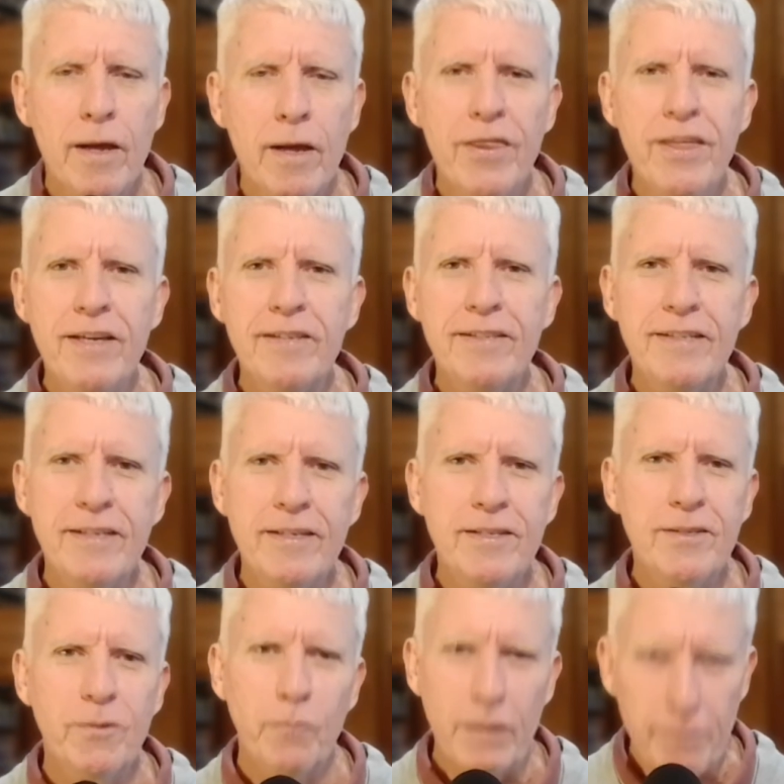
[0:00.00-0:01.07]
This
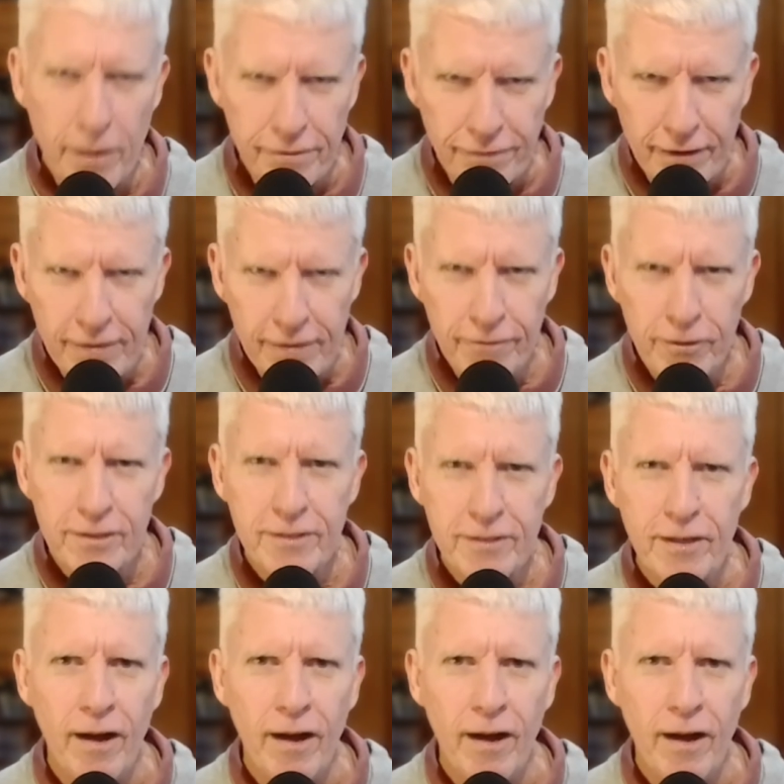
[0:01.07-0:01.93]
is one of my favorites.